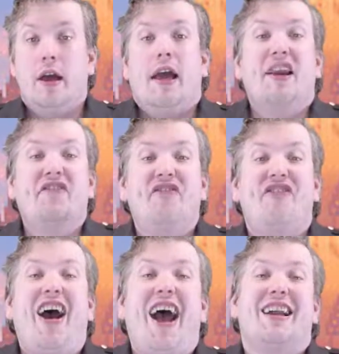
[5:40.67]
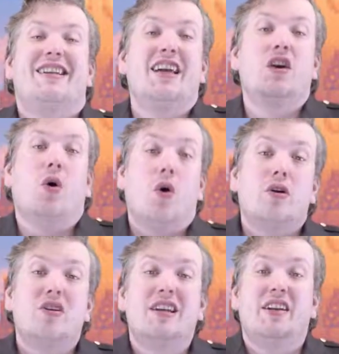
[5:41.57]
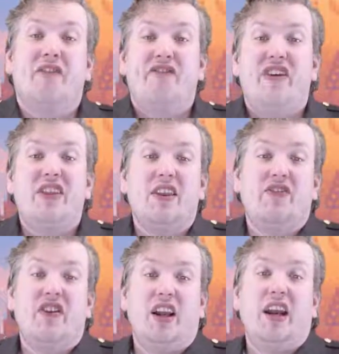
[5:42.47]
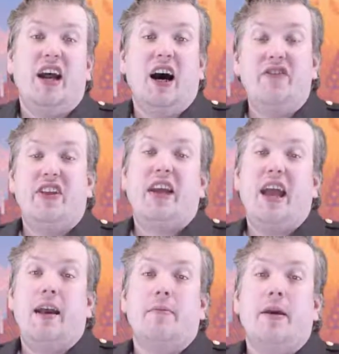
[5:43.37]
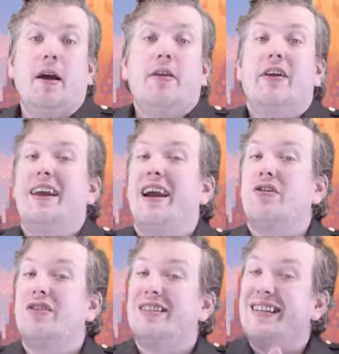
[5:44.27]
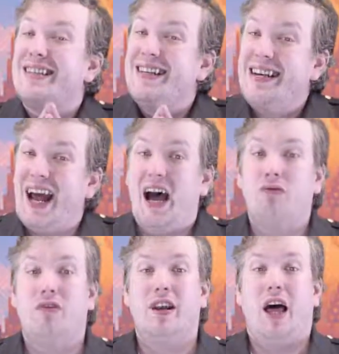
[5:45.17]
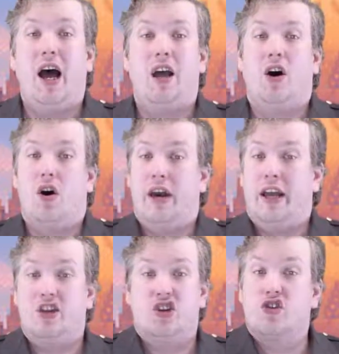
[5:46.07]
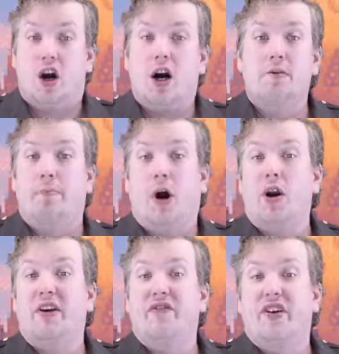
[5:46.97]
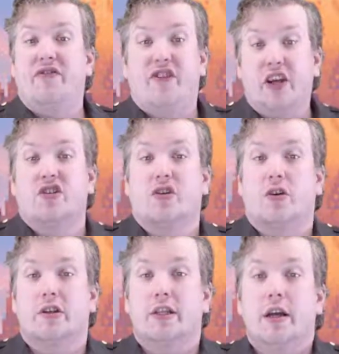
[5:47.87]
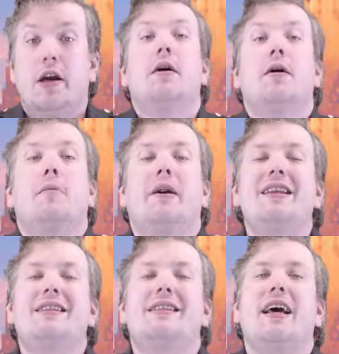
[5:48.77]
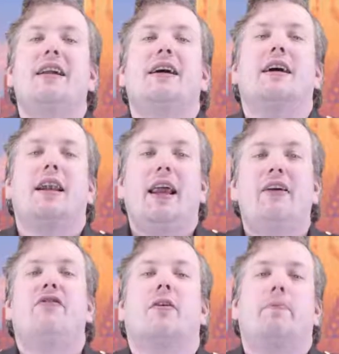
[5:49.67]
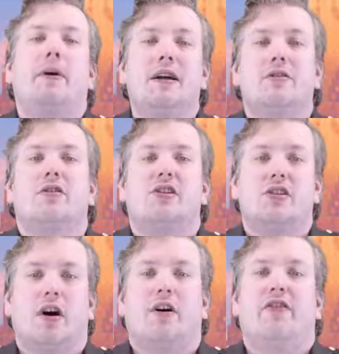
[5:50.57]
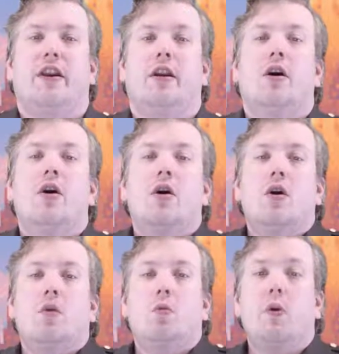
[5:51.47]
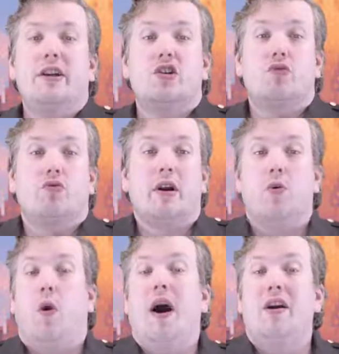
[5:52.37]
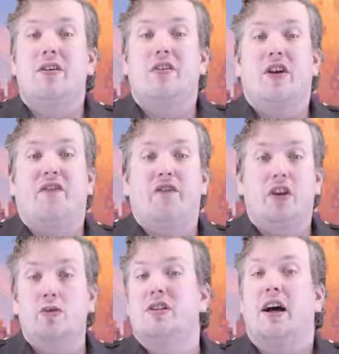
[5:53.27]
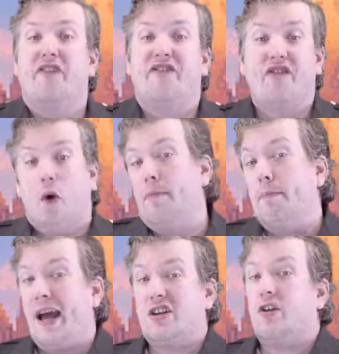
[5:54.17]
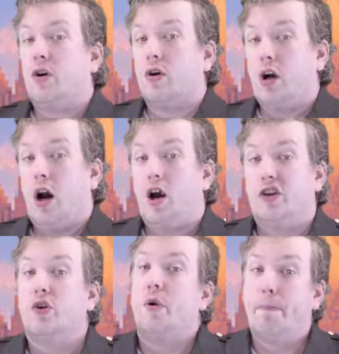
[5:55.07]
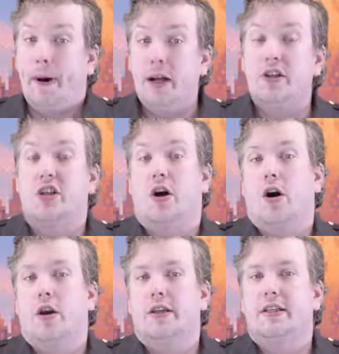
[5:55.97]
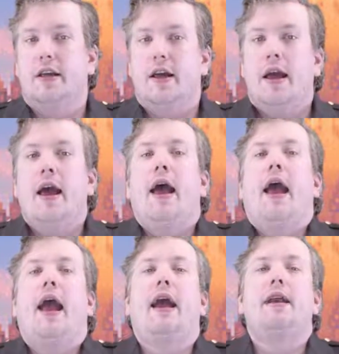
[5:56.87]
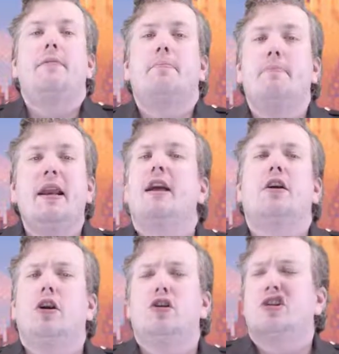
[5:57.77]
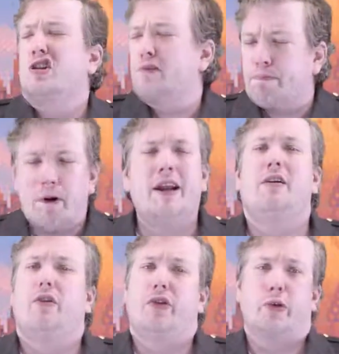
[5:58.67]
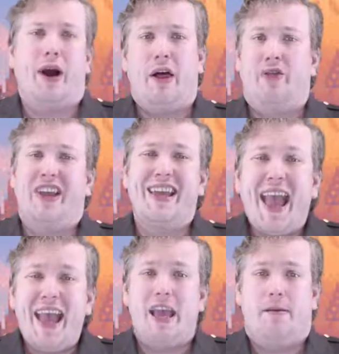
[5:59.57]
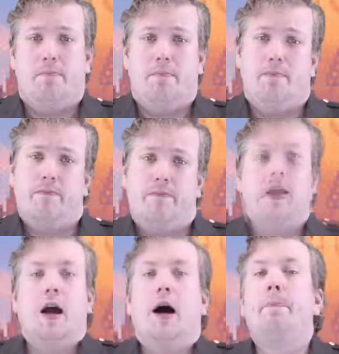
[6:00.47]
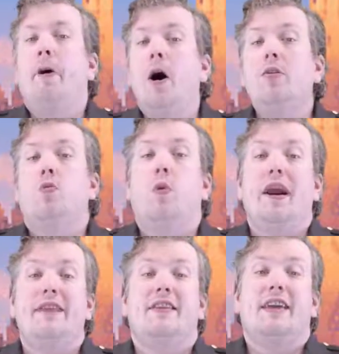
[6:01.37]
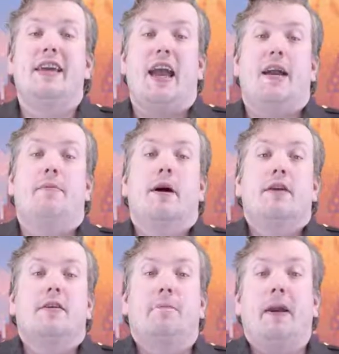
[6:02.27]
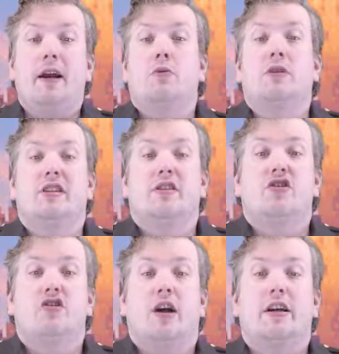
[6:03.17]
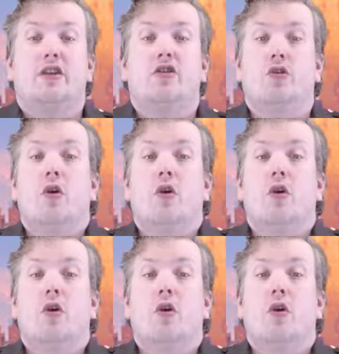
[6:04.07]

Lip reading: In fact, in order to defeat the villain of the game, the character does not rely on a strong party of adventurers, but instead clever puzzle solving, which required the use of 4 magical cards, or punch cards, and many clues sprinkled throughout the game. Upon winning the game, the player was instructed to